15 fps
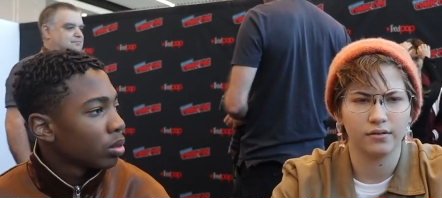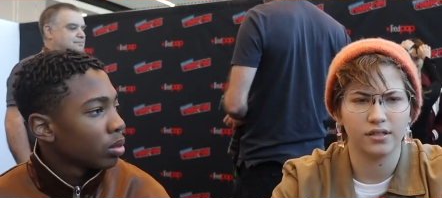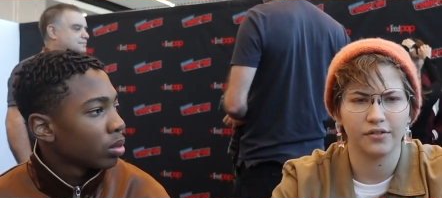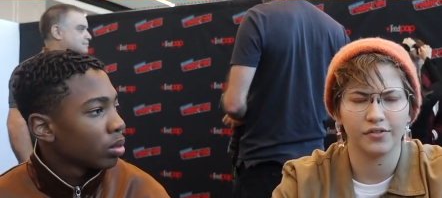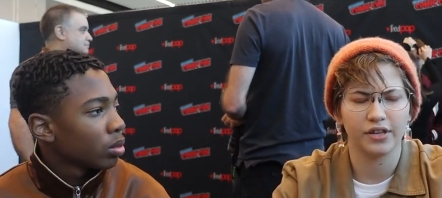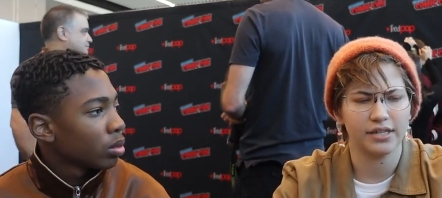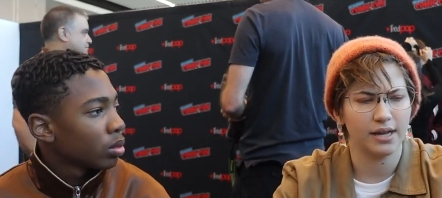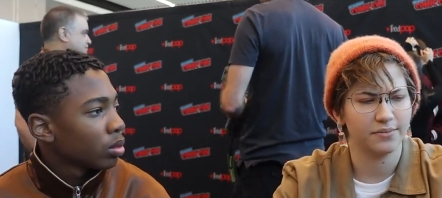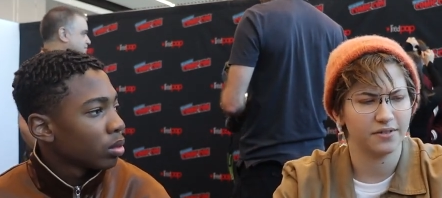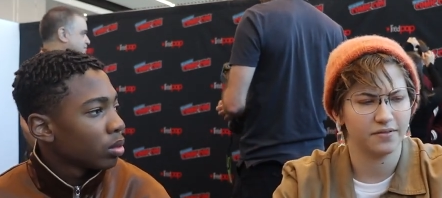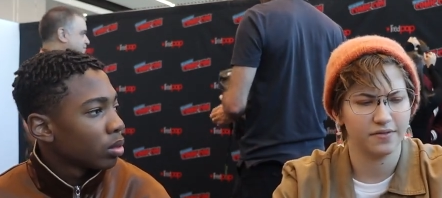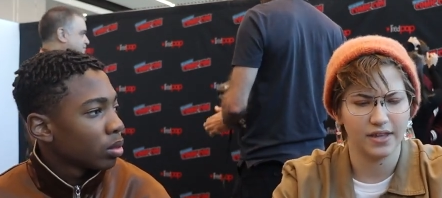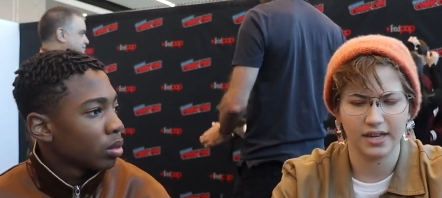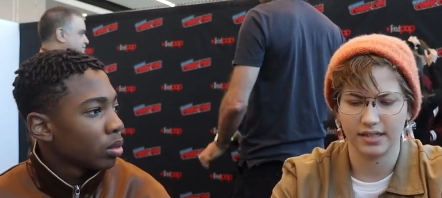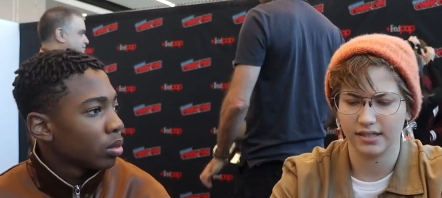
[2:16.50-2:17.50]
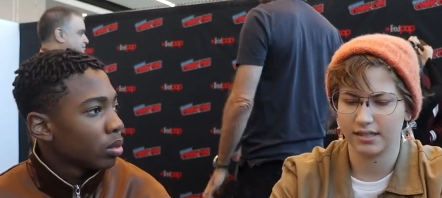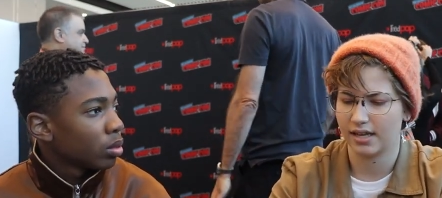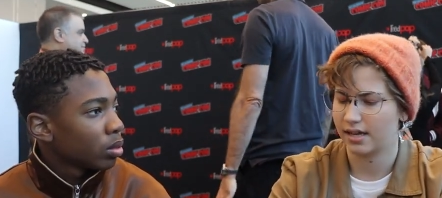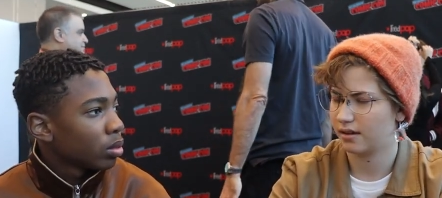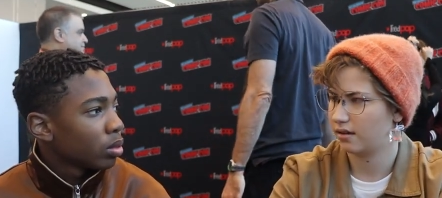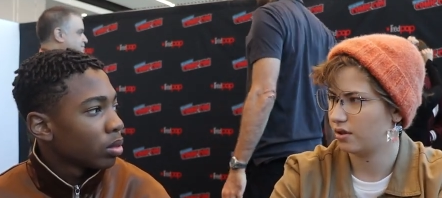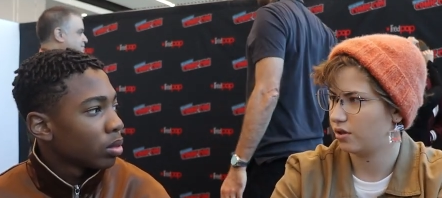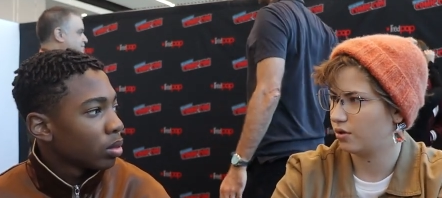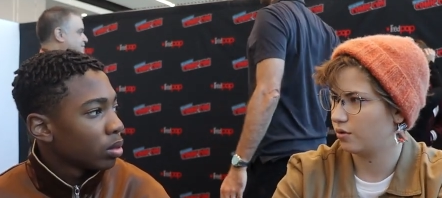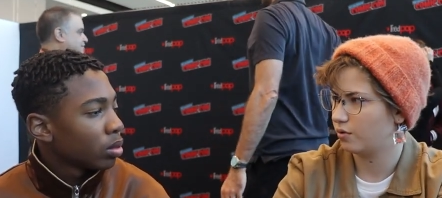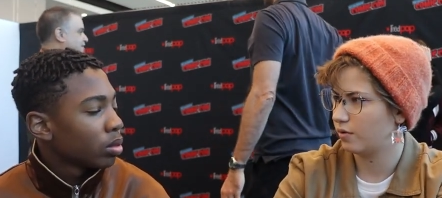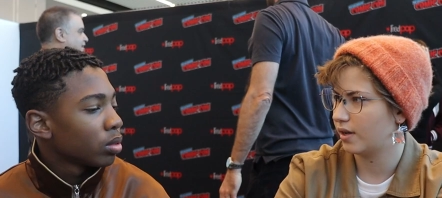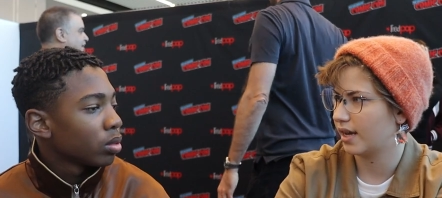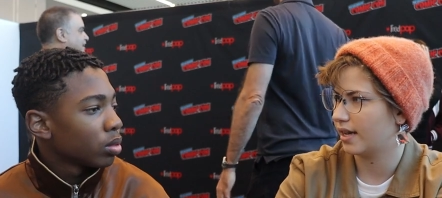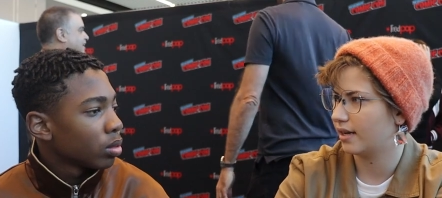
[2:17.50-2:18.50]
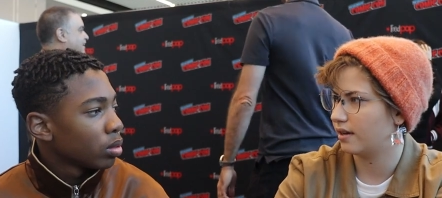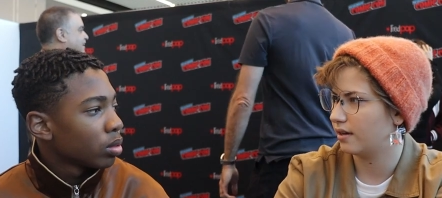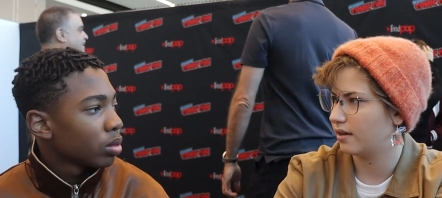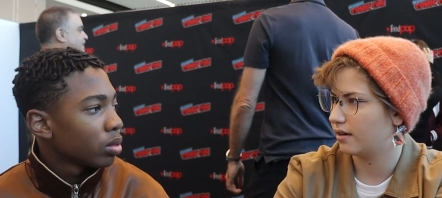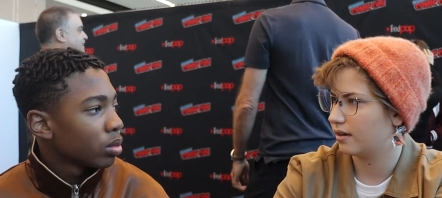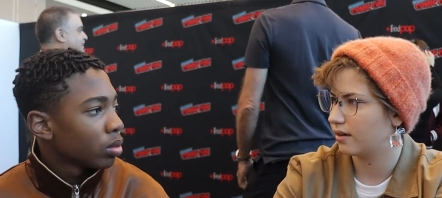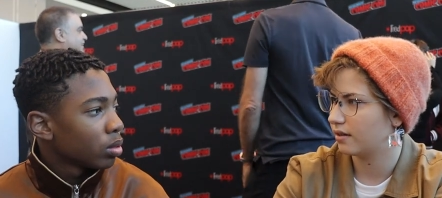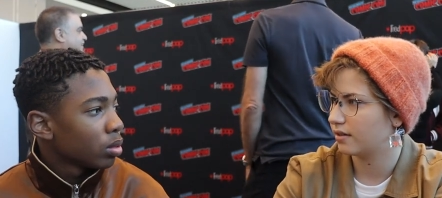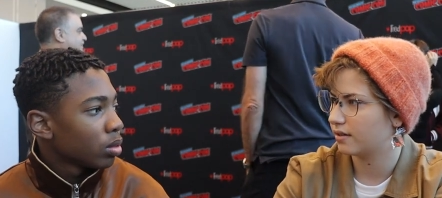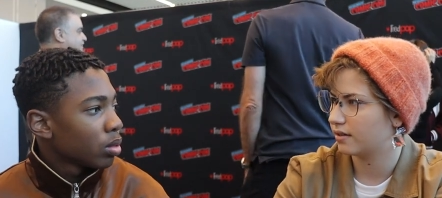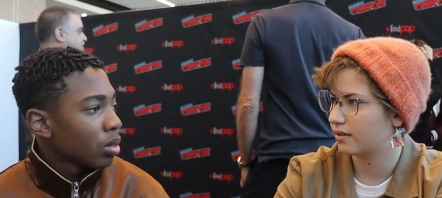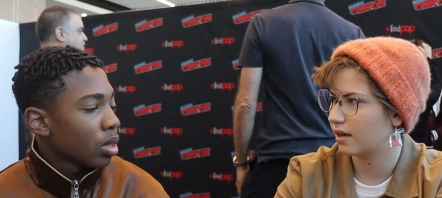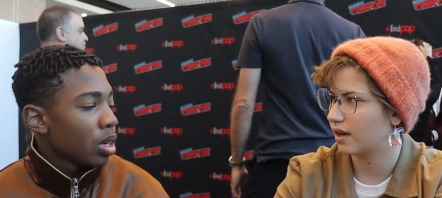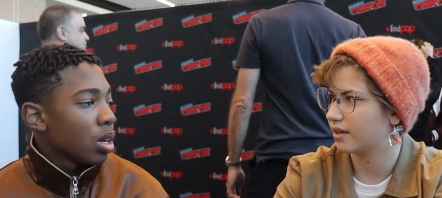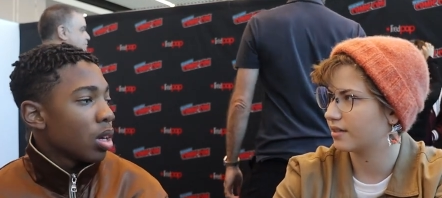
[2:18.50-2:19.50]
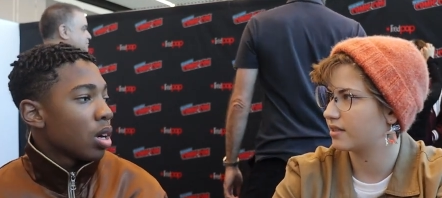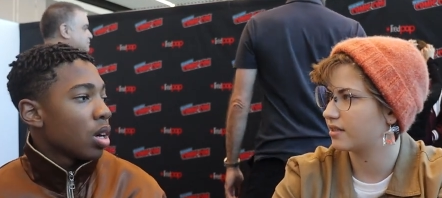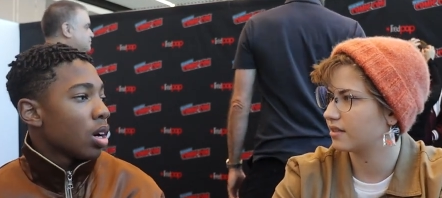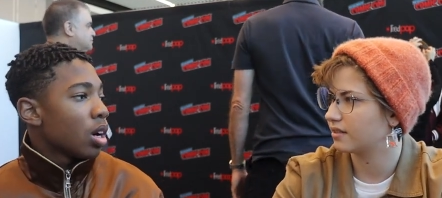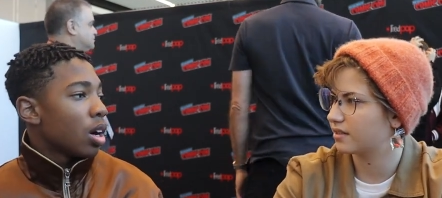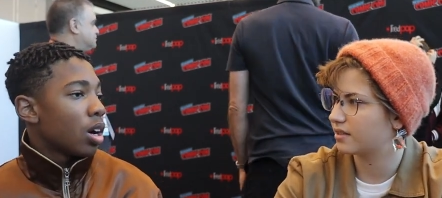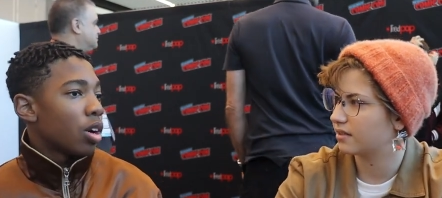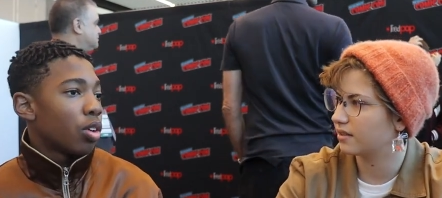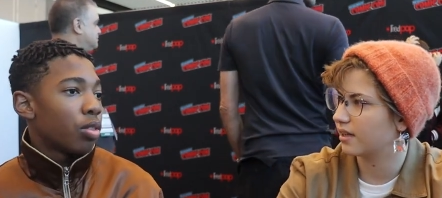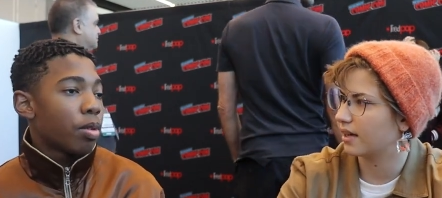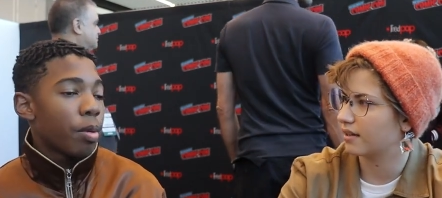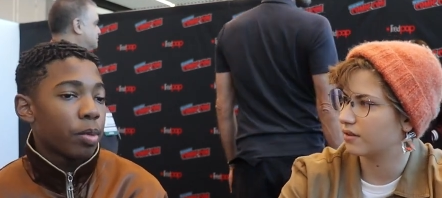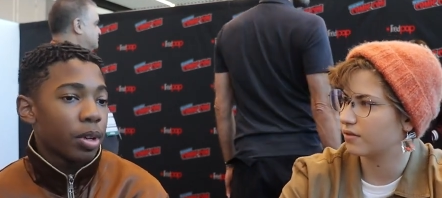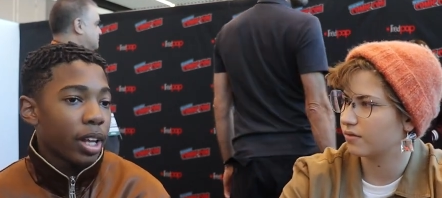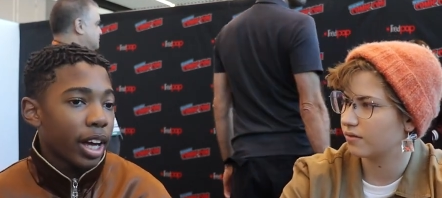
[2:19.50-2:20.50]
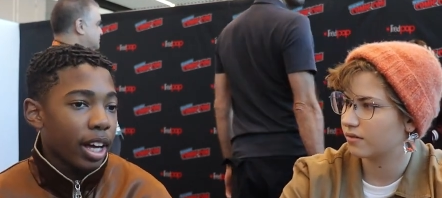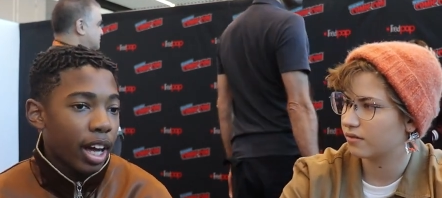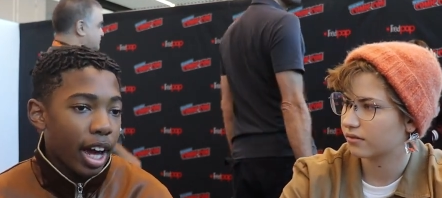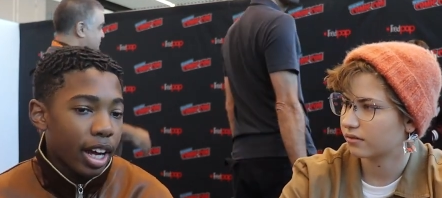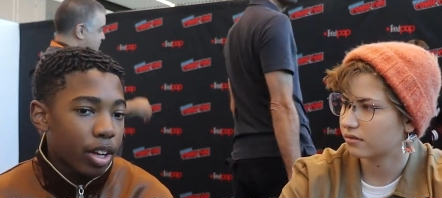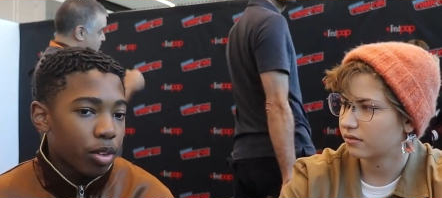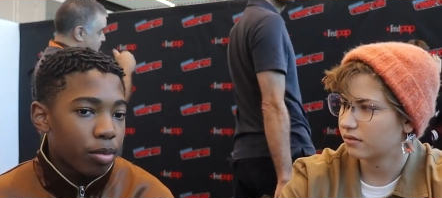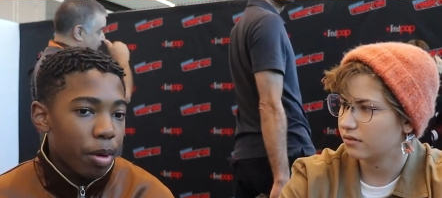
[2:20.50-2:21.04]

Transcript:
Speaker 1: different types of things. Like you can uh,
Speaker 2: I remember like I can